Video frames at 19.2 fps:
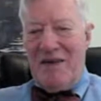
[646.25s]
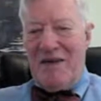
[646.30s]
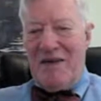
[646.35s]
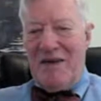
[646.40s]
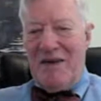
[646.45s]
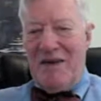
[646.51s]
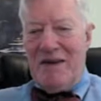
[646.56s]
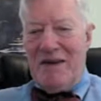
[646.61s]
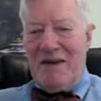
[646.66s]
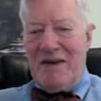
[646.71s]

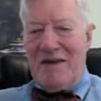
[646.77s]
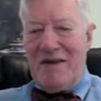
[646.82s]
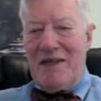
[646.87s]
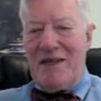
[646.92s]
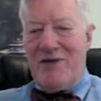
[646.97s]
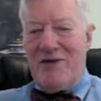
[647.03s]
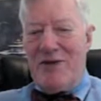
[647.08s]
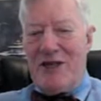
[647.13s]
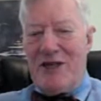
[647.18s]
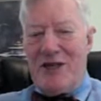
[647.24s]
these
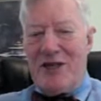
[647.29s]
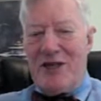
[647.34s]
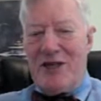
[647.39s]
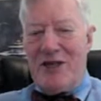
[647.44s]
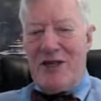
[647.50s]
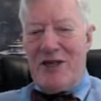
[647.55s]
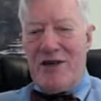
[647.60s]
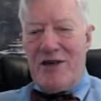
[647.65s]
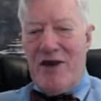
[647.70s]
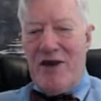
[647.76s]
facilities
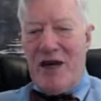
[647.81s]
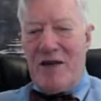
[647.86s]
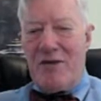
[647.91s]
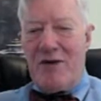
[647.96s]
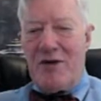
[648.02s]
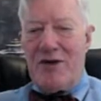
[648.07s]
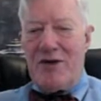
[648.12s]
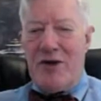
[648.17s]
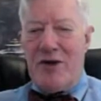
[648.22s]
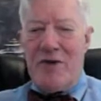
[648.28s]
available to
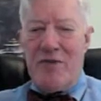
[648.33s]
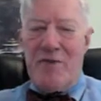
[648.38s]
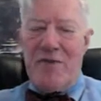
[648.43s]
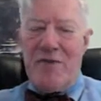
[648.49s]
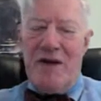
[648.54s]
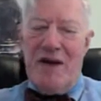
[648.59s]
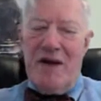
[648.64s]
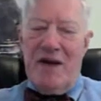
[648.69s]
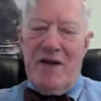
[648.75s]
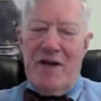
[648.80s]
them.
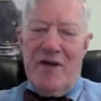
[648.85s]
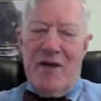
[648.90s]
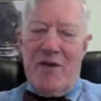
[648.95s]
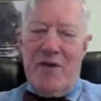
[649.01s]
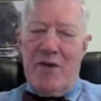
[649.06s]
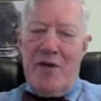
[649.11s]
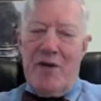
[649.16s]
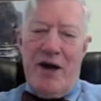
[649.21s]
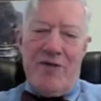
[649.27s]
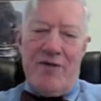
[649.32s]
They wouldn't
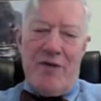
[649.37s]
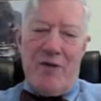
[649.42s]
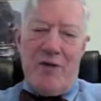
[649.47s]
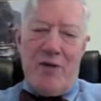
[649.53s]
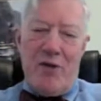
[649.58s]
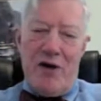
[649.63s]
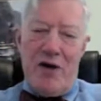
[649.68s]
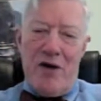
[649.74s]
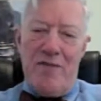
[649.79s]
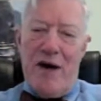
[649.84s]
have to worry
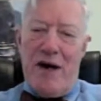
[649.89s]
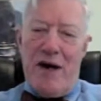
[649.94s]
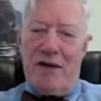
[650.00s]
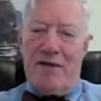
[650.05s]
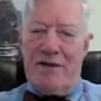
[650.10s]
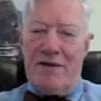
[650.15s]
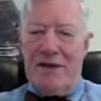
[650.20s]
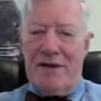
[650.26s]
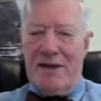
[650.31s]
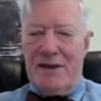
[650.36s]
about
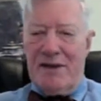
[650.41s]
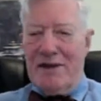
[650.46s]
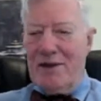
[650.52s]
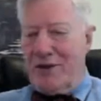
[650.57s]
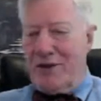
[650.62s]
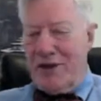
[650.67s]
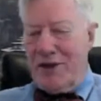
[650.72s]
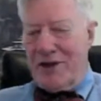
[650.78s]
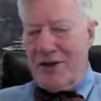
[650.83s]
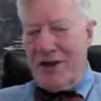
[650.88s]

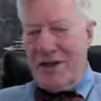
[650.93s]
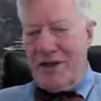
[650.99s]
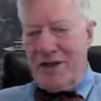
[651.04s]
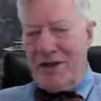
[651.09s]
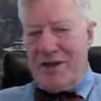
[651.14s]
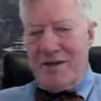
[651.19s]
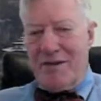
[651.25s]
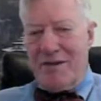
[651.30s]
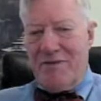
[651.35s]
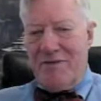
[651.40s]
utilities,
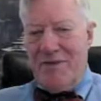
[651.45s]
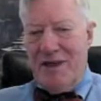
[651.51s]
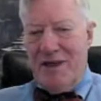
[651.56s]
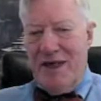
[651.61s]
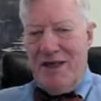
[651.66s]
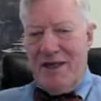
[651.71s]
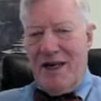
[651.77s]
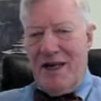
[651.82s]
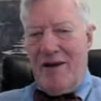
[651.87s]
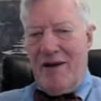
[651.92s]

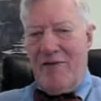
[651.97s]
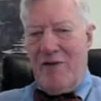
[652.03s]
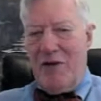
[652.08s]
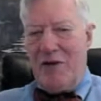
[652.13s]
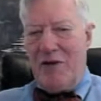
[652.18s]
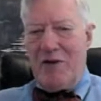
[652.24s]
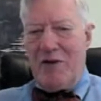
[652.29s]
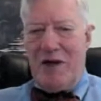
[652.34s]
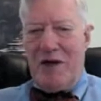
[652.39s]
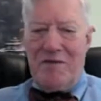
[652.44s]

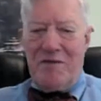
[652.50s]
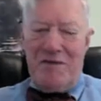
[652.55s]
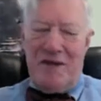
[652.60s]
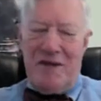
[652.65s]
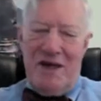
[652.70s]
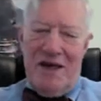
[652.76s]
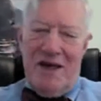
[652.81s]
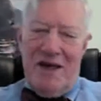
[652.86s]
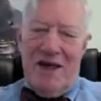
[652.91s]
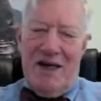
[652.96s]
telephone,
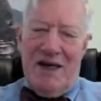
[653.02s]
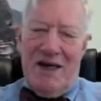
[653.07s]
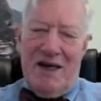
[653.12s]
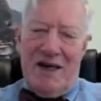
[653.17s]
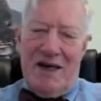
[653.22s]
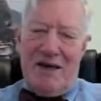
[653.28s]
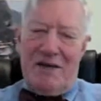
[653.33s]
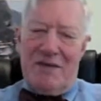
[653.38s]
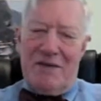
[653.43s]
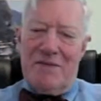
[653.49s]

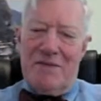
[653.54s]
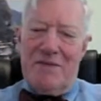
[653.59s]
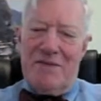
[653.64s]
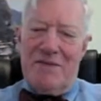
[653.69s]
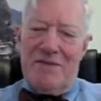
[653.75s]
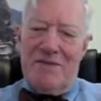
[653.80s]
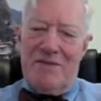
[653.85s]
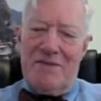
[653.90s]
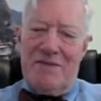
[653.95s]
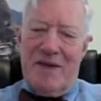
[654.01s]
and
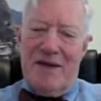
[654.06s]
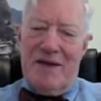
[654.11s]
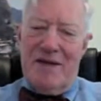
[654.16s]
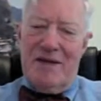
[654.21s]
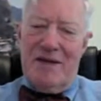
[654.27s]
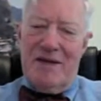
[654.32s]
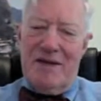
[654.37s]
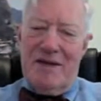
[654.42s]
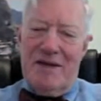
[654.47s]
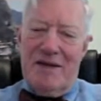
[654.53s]

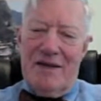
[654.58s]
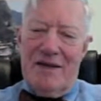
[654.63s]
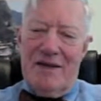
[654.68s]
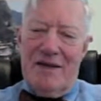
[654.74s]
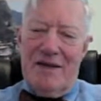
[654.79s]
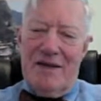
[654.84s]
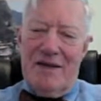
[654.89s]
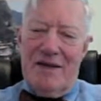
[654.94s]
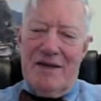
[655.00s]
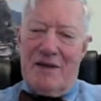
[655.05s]
even
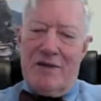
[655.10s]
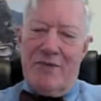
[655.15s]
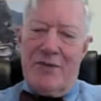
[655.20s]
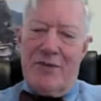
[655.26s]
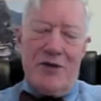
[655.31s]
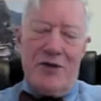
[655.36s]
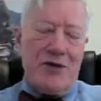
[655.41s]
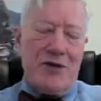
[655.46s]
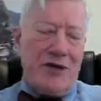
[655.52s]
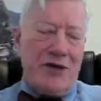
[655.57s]
computer
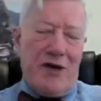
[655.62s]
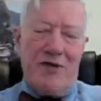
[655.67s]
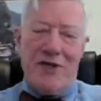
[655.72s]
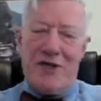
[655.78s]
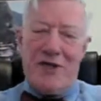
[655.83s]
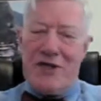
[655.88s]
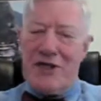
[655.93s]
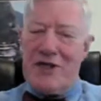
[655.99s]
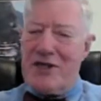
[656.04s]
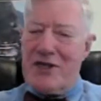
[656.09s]

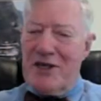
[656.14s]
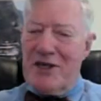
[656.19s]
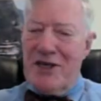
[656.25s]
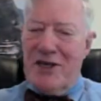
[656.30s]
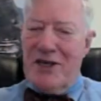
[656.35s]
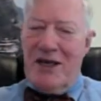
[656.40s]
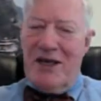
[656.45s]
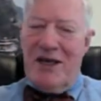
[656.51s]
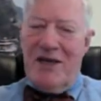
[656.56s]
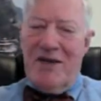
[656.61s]
services,
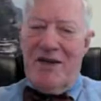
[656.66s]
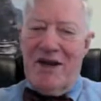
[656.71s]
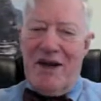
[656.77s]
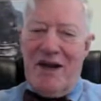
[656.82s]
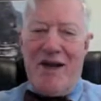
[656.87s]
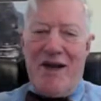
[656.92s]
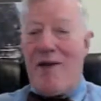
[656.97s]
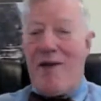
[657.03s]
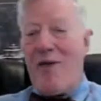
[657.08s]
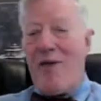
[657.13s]
that
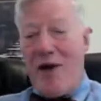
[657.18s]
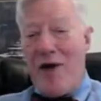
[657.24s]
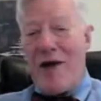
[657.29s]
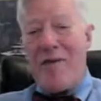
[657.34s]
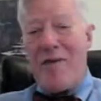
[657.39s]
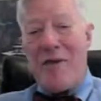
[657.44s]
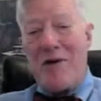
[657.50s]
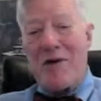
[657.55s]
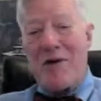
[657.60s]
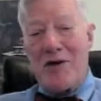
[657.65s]
kind of thing,
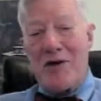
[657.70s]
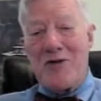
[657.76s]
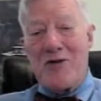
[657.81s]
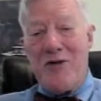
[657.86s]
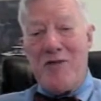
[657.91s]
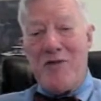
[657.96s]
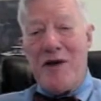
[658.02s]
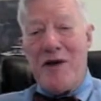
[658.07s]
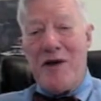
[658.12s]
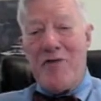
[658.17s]
because those would
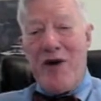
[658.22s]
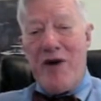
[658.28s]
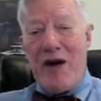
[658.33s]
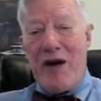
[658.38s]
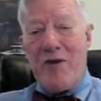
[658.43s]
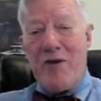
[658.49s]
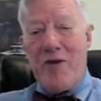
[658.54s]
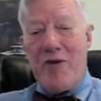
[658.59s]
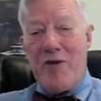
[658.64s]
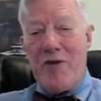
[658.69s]
be available
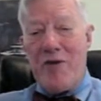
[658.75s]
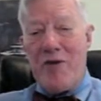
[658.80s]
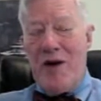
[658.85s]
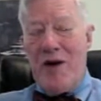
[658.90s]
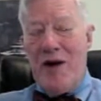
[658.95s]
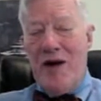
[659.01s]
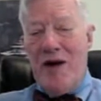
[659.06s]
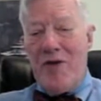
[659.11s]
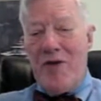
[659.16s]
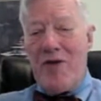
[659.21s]
through
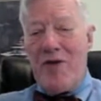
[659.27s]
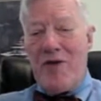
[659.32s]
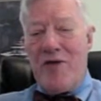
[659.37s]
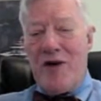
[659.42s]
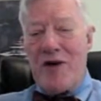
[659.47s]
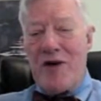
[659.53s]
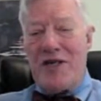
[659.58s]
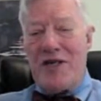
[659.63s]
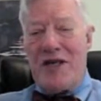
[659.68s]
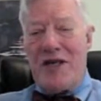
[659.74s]
the
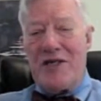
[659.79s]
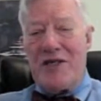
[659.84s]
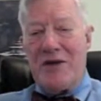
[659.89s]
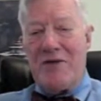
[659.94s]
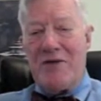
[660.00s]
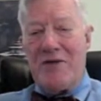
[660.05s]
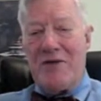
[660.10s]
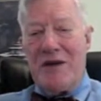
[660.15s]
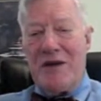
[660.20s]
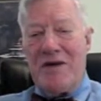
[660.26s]
university. So
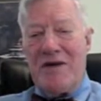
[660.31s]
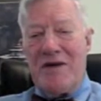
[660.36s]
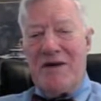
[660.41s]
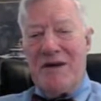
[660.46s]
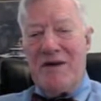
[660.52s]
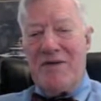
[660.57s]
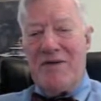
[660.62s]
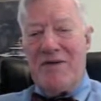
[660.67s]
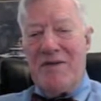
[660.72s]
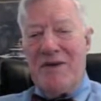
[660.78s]

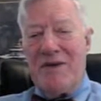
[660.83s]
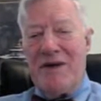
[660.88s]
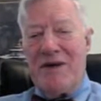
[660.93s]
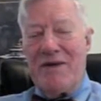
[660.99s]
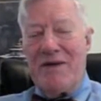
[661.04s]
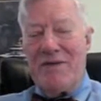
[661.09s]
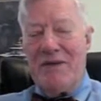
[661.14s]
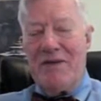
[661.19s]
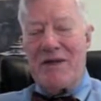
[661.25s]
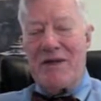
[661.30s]

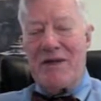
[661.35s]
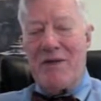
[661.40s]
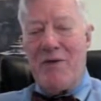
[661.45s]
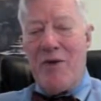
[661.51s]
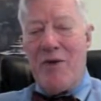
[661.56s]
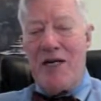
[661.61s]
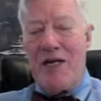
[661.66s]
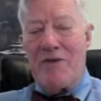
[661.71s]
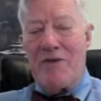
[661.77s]
there was an arrangement